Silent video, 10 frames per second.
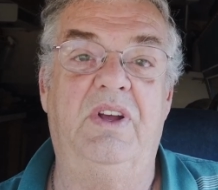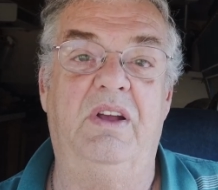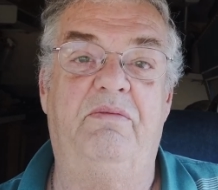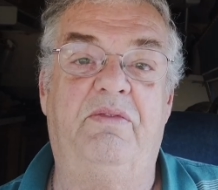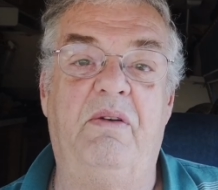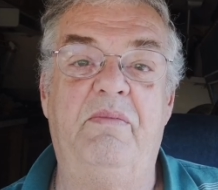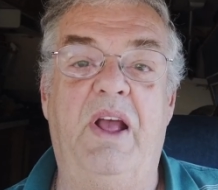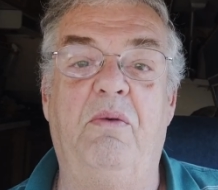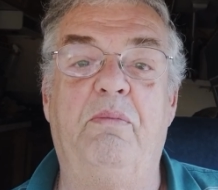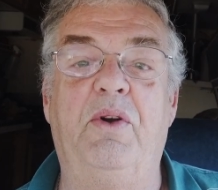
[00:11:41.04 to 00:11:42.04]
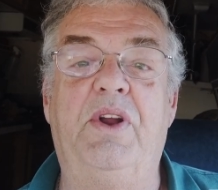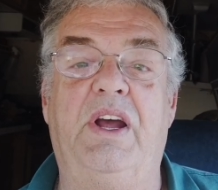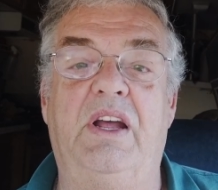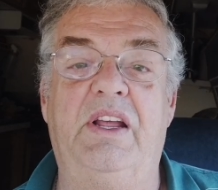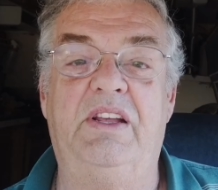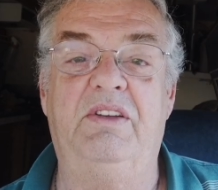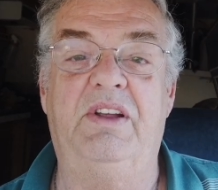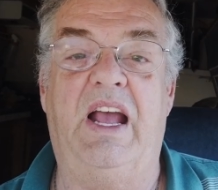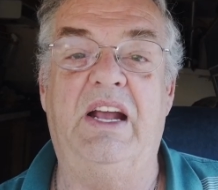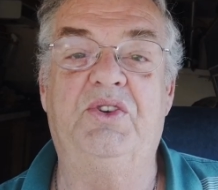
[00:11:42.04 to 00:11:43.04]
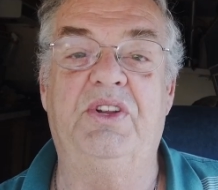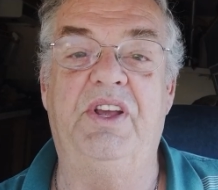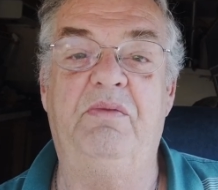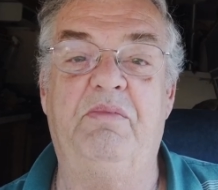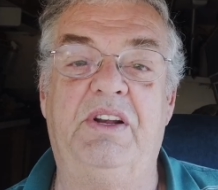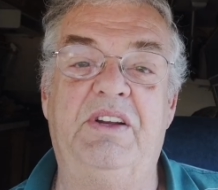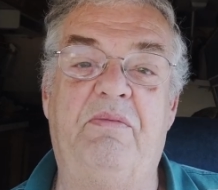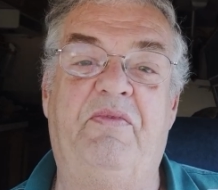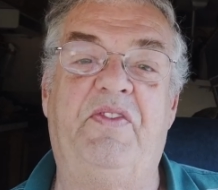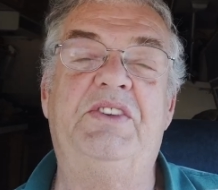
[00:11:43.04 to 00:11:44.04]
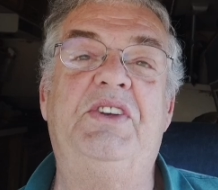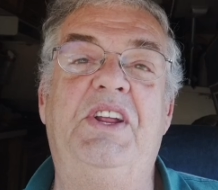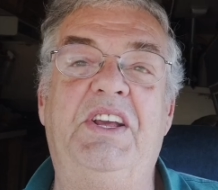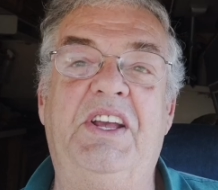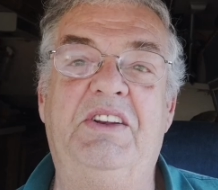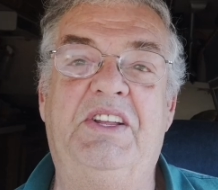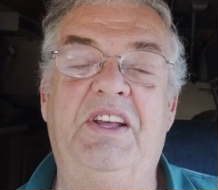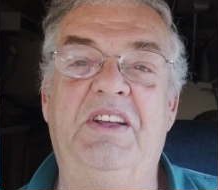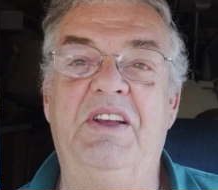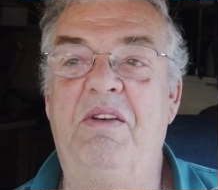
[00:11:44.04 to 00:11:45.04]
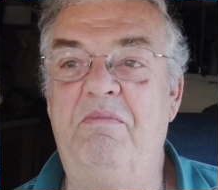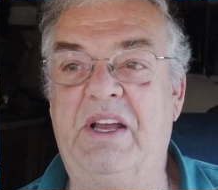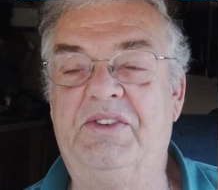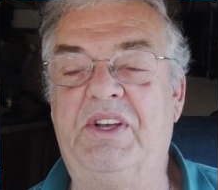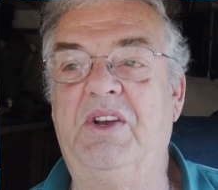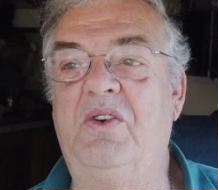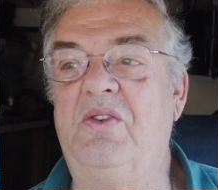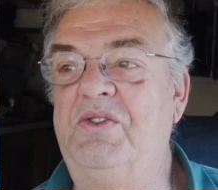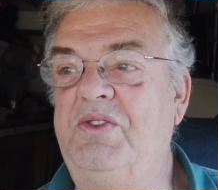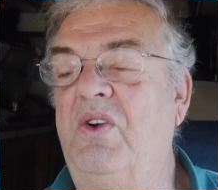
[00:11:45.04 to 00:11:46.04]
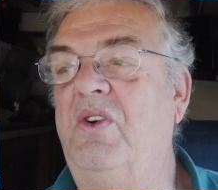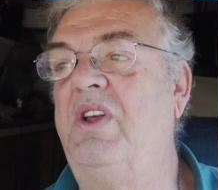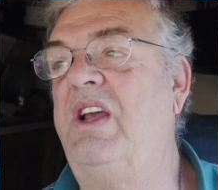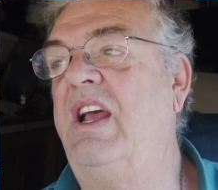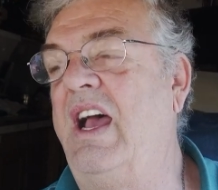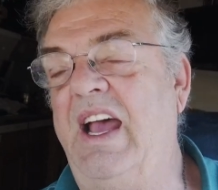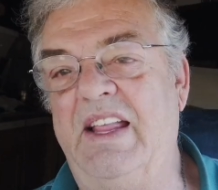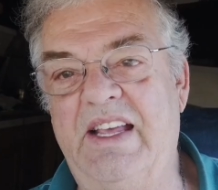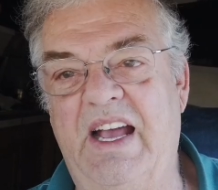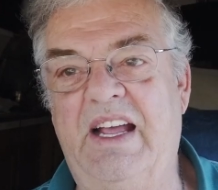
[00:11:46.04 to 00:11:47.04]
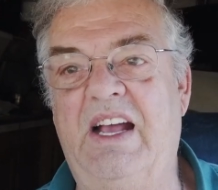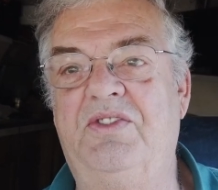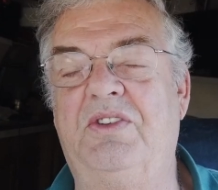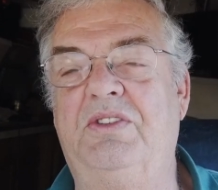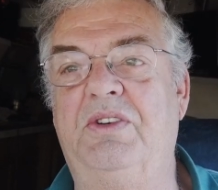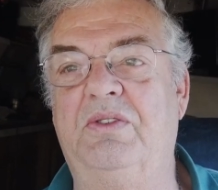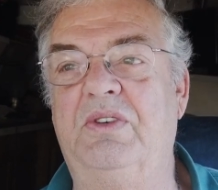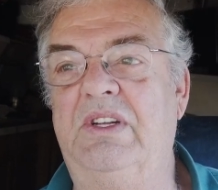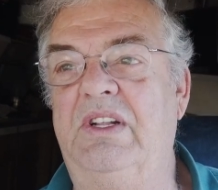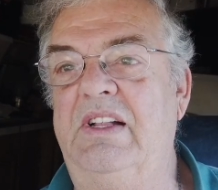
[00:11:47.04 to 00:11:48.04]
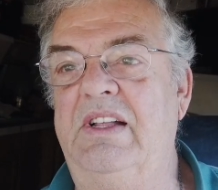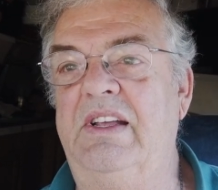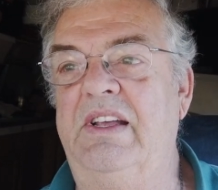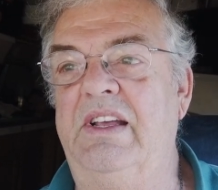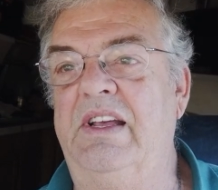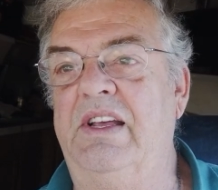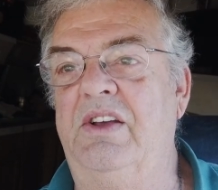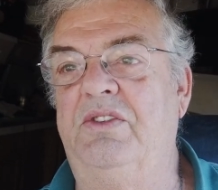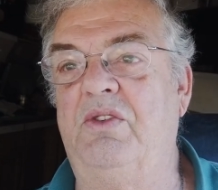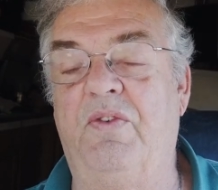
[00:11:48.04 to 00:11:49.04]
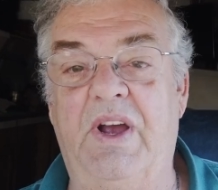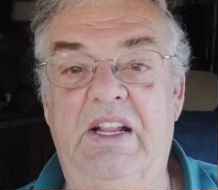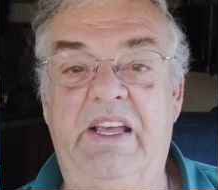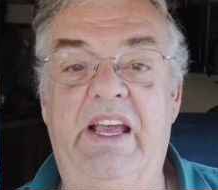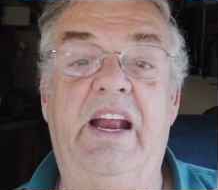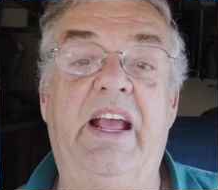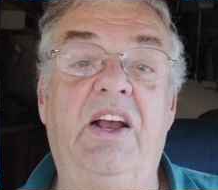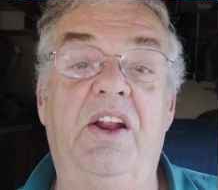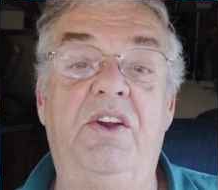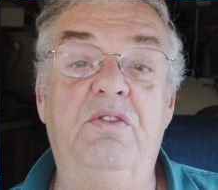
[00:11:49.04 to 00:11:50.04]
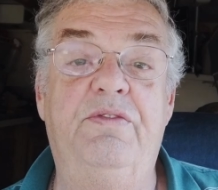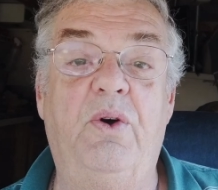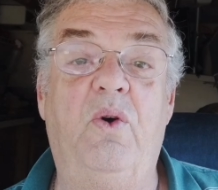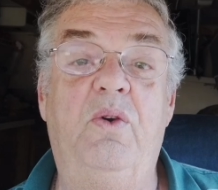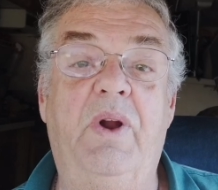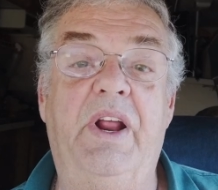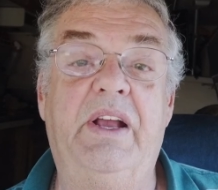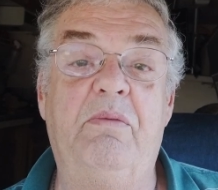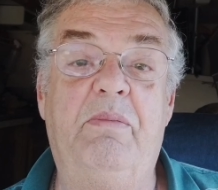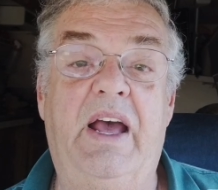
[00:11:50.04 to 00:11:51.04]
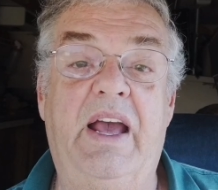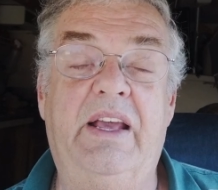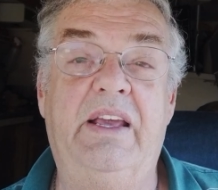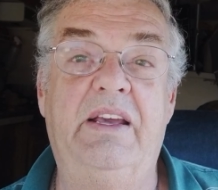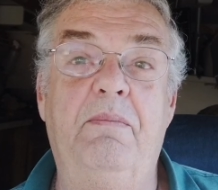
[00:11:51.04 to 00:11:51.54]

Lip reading: I'm from Alberta, actually, but visiting in Mexico. So I had that hassle too. So finally, and I got a new phone when I got back,